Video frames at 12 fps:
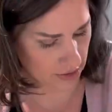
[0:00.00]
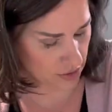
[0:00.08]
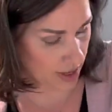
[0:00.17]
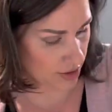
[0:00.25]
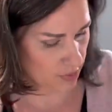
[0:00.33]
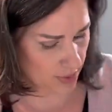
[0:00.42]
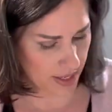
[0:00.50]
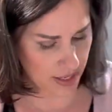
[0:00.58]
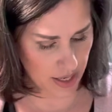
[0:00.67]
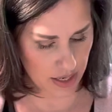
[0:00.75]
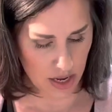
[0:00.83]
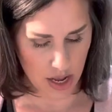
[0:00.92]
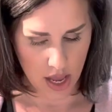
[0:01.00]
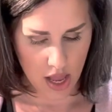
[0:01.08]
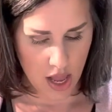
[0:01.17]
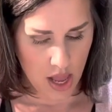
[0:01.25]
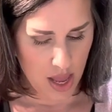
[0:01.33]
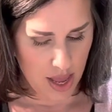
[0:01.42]
So that's what I did.
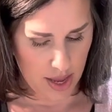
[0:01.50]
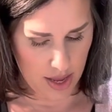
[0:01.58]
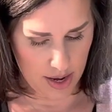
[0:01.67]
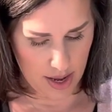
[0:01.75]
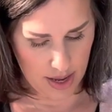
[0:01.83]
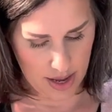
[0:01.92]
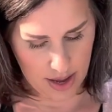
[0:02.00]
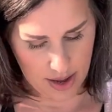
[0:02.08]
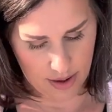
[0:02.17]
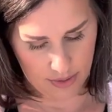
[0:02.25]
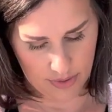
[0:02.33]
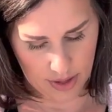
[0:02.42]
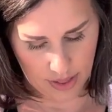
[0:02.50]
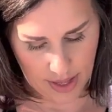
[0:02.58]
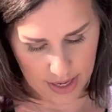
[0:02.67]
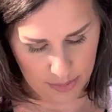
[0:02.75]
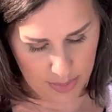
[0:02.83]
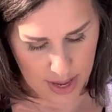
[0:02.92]
And I have
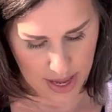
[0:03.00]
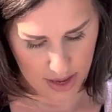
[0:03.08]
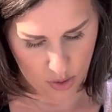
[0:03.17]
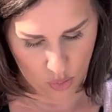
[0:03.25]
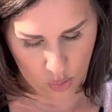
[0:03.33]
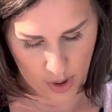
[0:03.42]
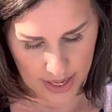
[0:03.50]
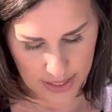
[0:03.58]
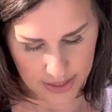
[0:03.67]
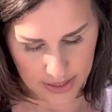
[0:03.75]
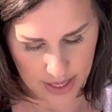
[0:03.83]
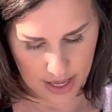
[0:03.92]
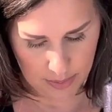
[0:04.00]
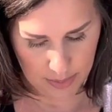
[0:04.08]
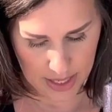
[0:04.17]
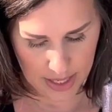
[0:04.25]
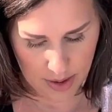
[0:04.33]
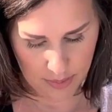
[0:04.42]
light pink, white,
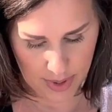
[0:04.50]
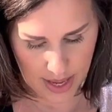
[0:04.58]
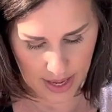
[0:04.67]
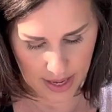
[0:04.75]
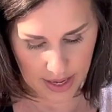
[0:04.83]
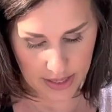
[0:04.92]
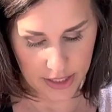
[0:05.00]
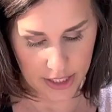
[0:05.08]
medium pink, and